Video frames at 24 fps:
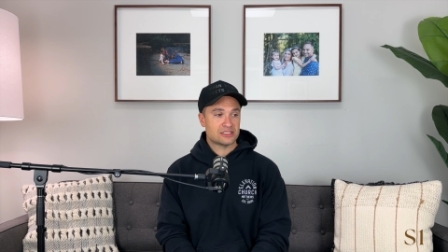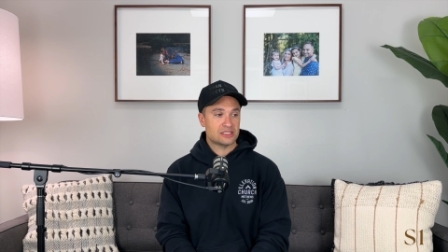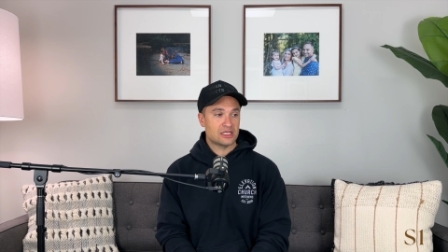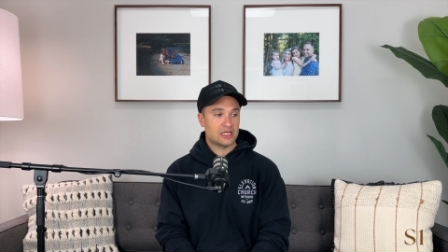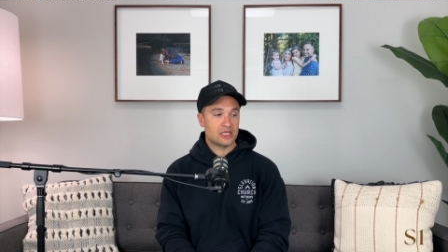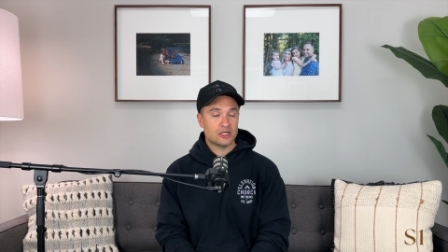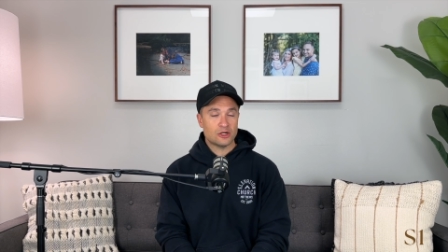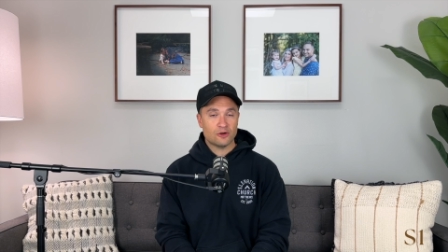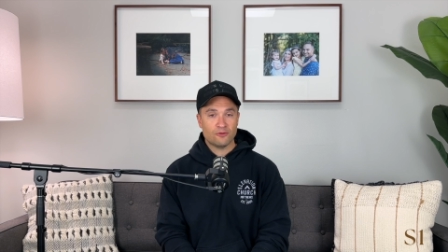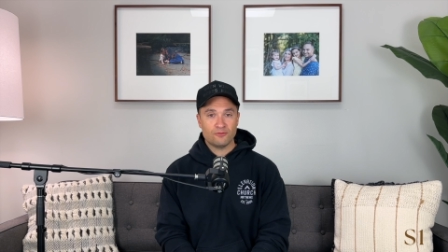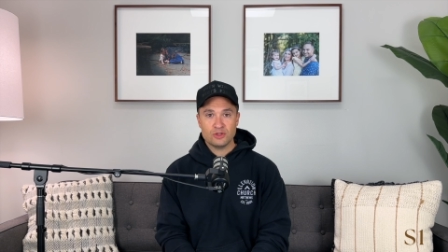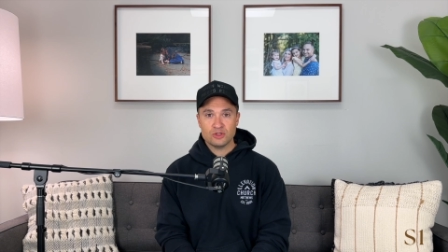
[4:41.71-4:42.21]
The
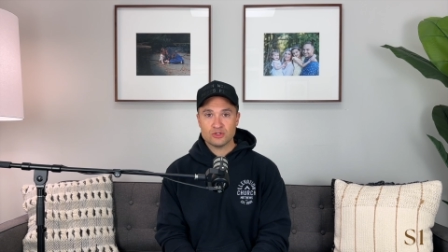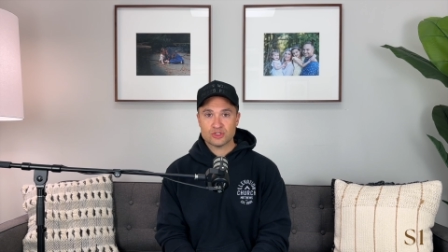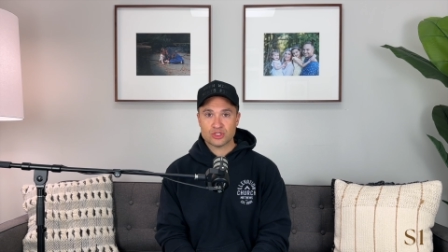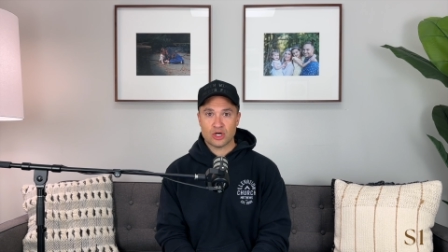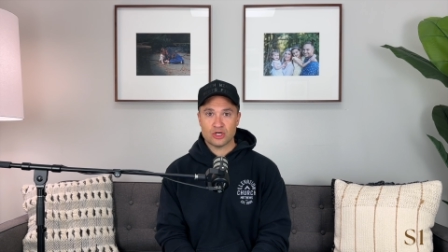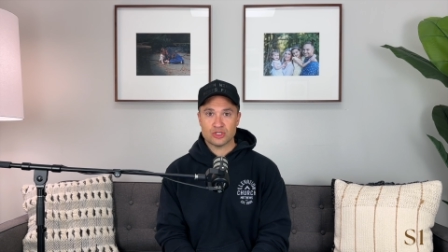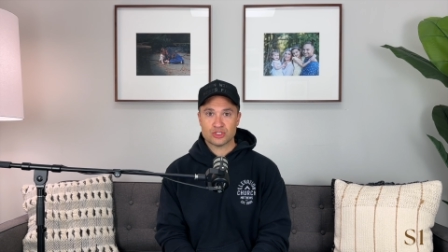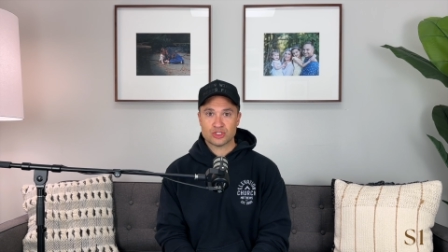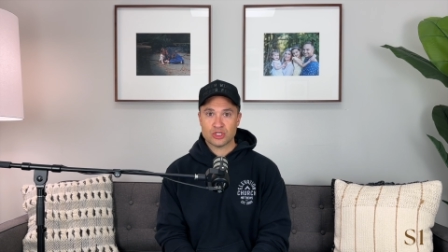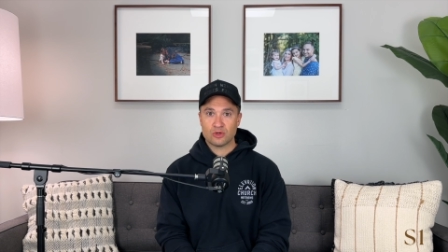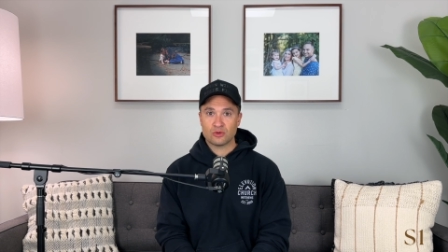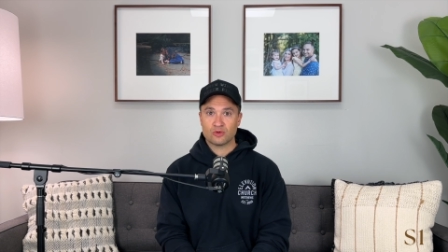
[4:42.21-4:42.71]
interviews
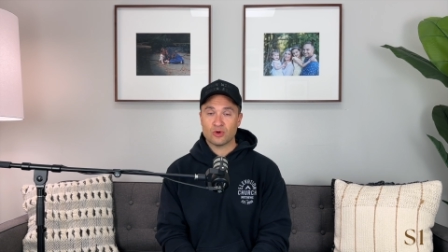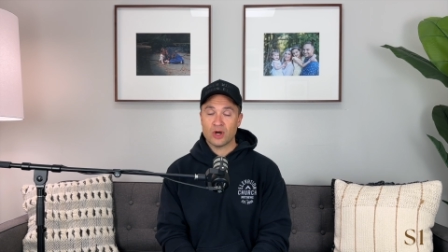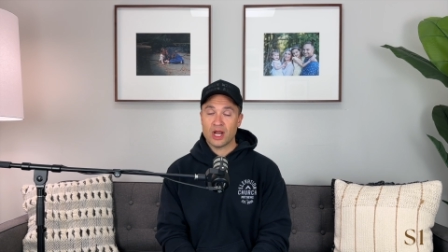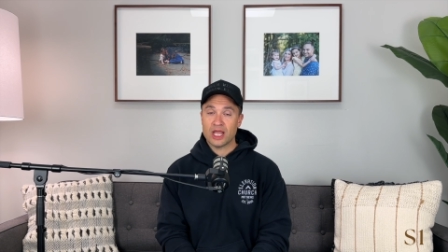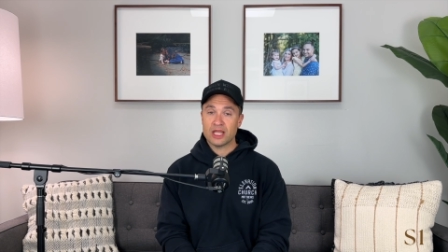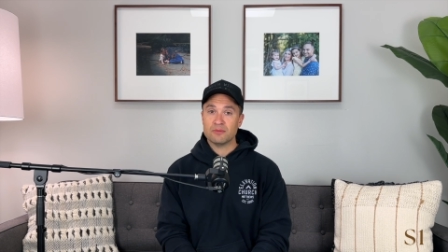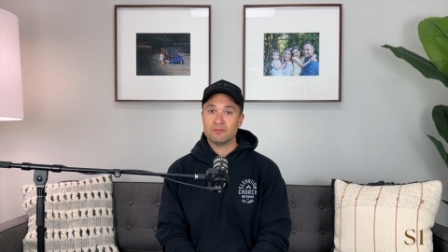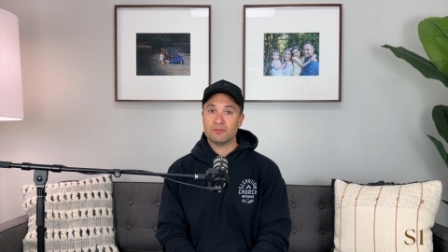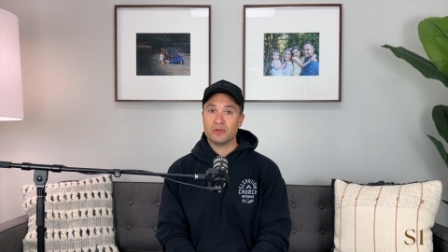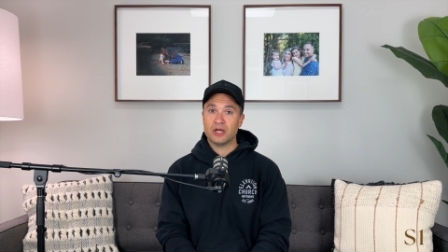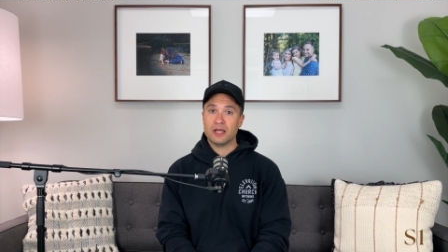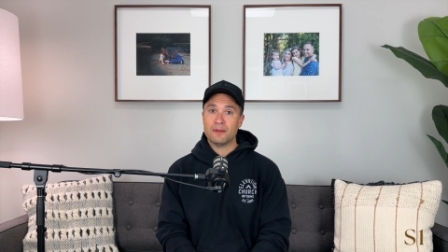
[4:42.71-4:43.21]
are so
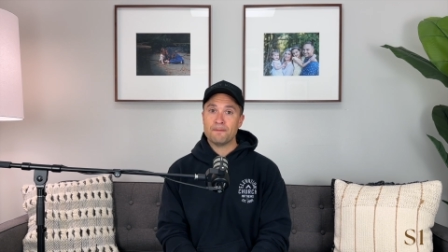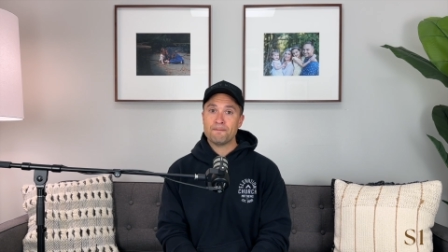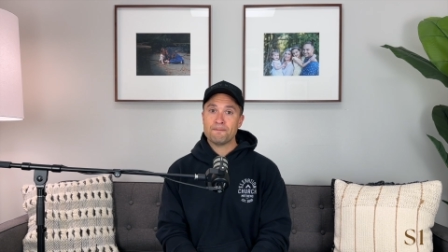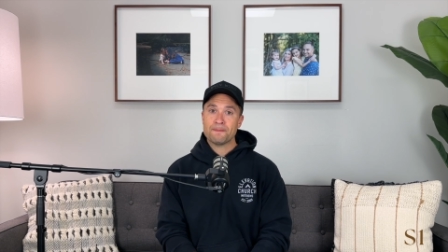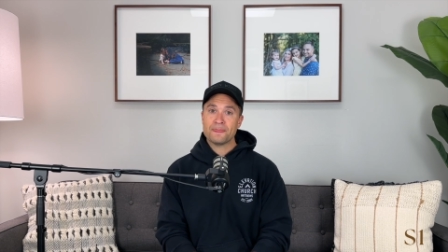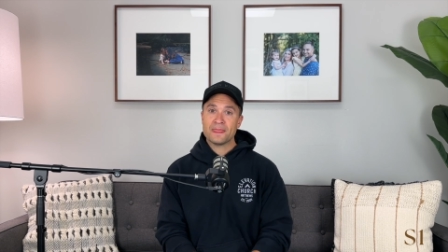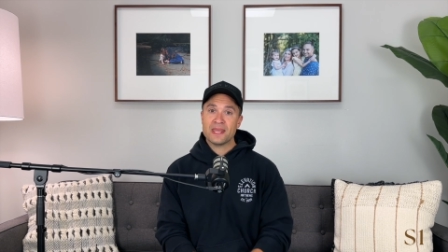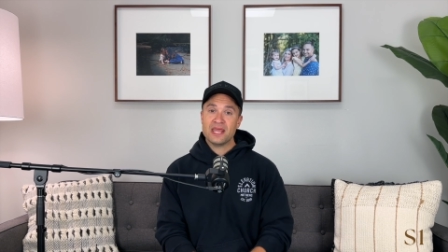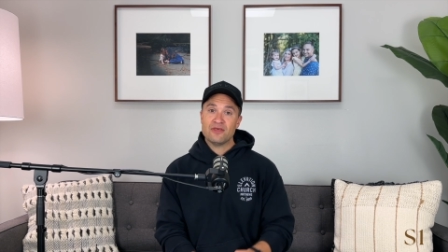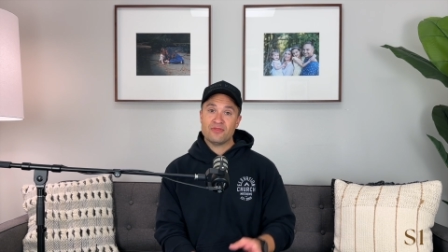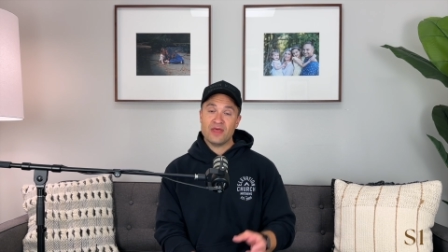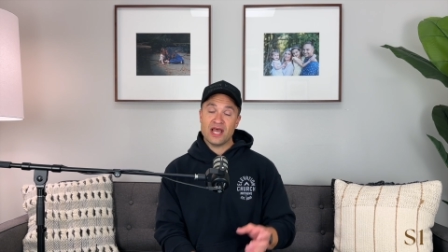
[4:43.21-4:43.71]
great, but
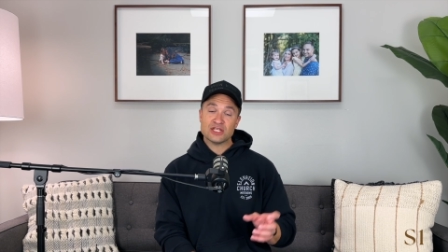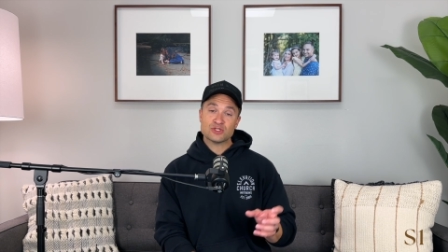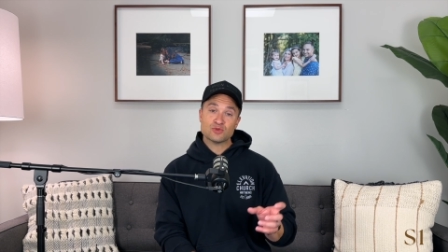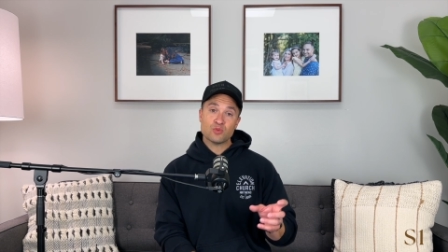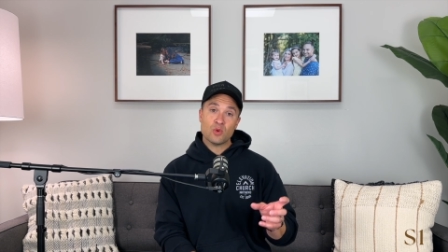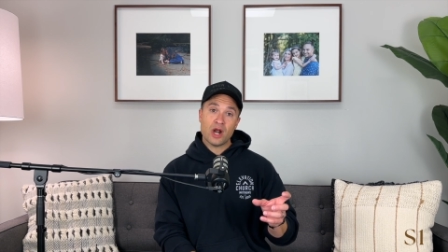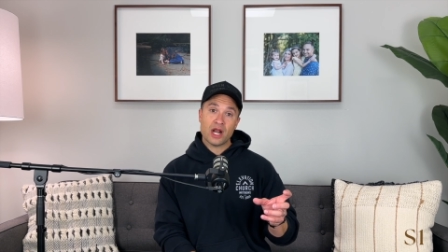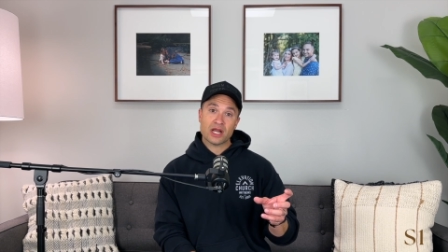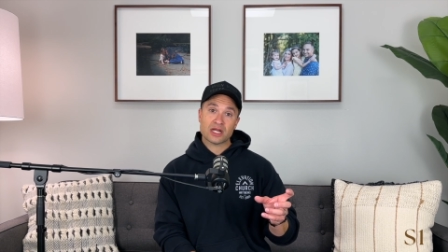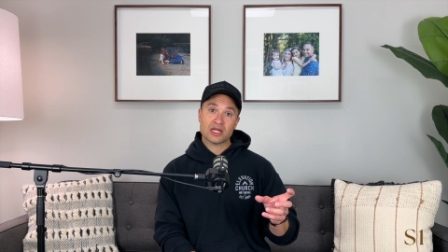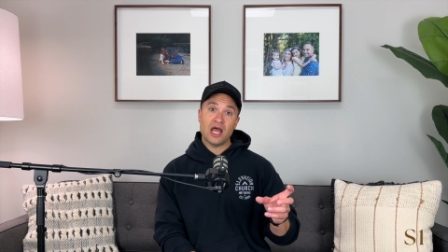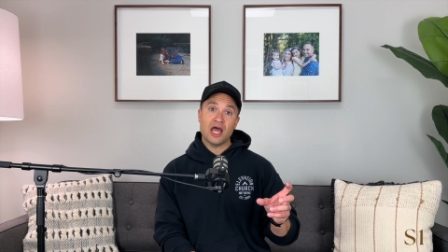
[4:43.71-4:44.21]
that's
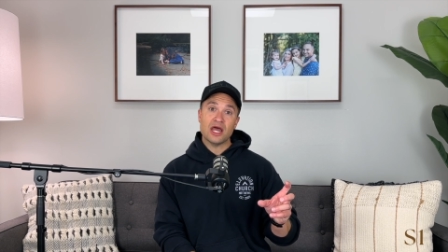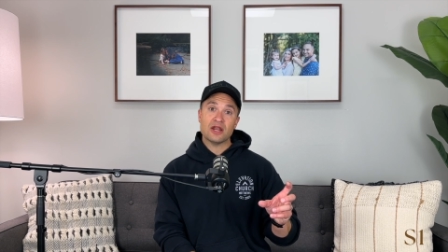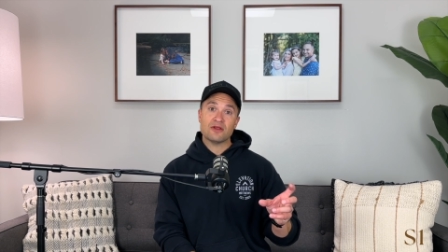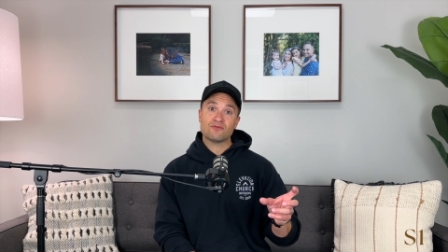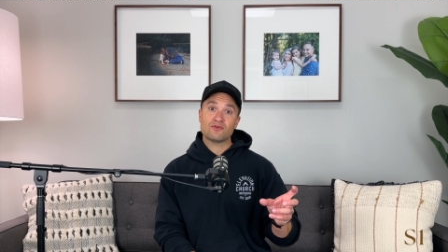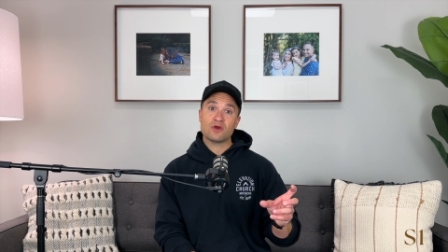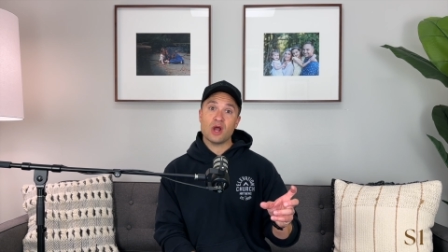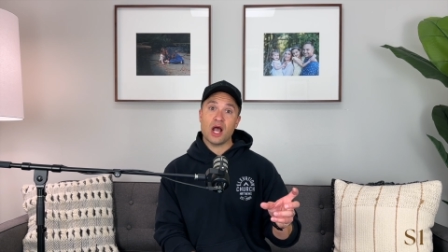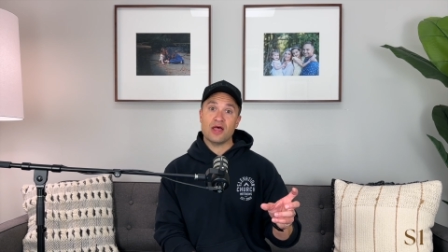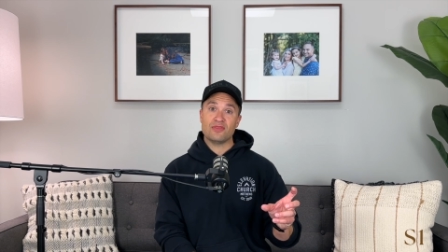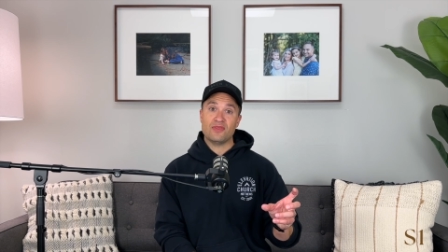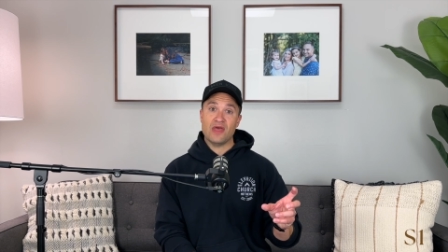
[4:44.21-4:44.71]
where I kind of
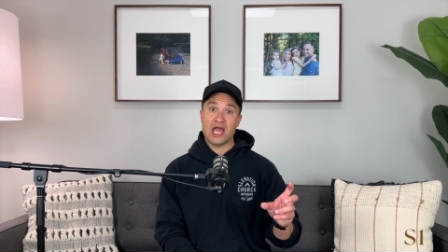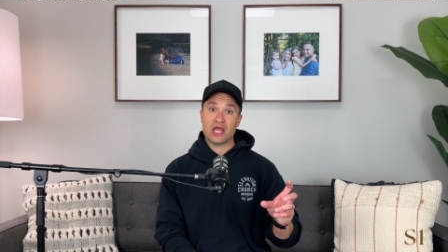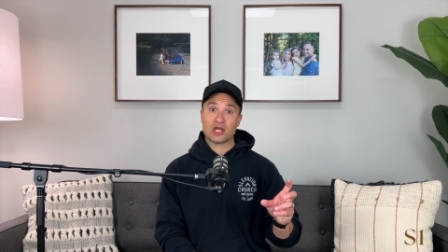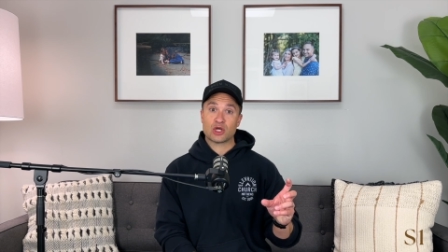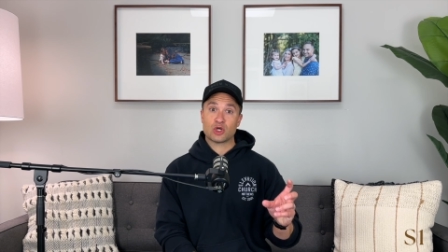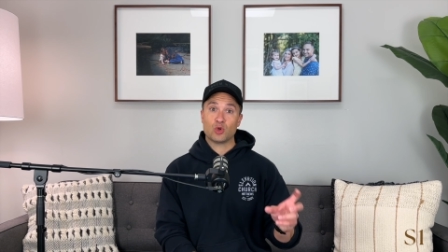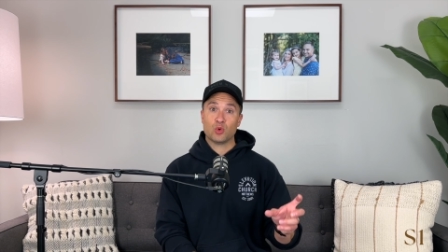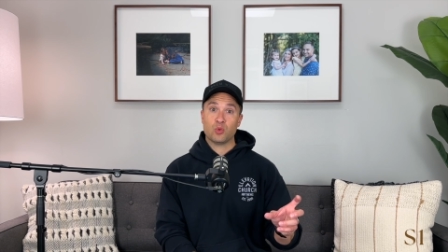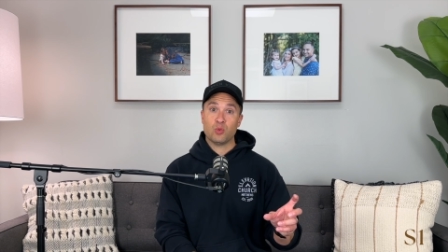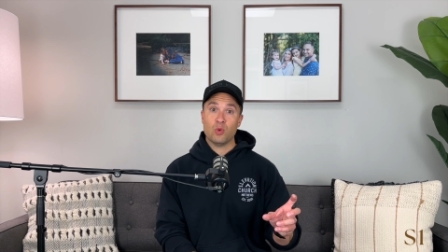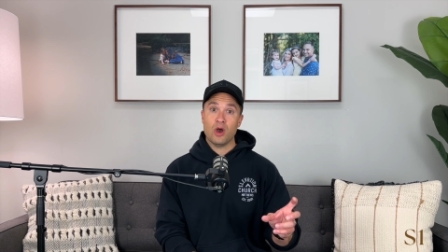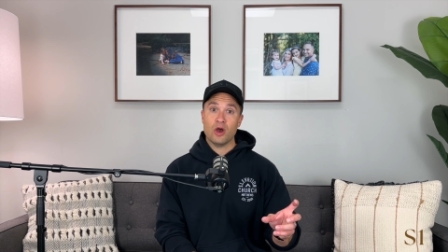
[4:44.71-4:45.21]
got that
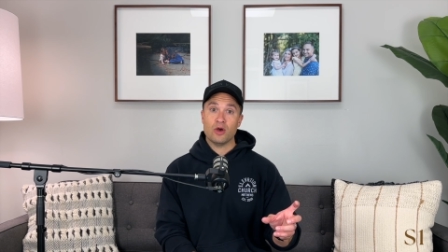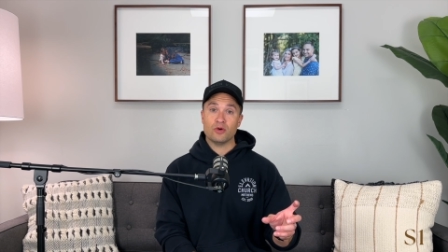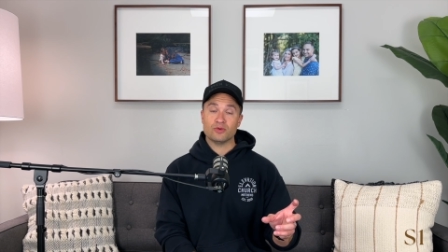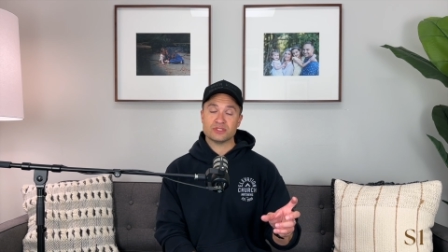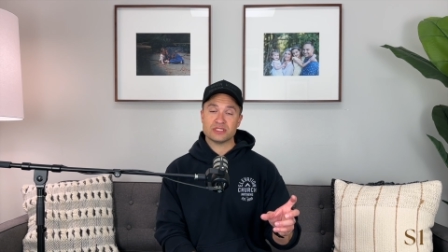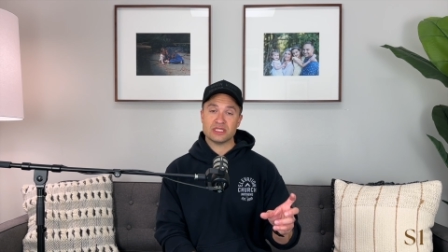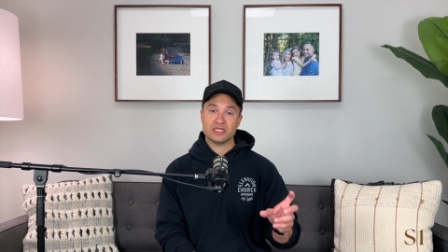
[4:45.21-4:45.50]
quote.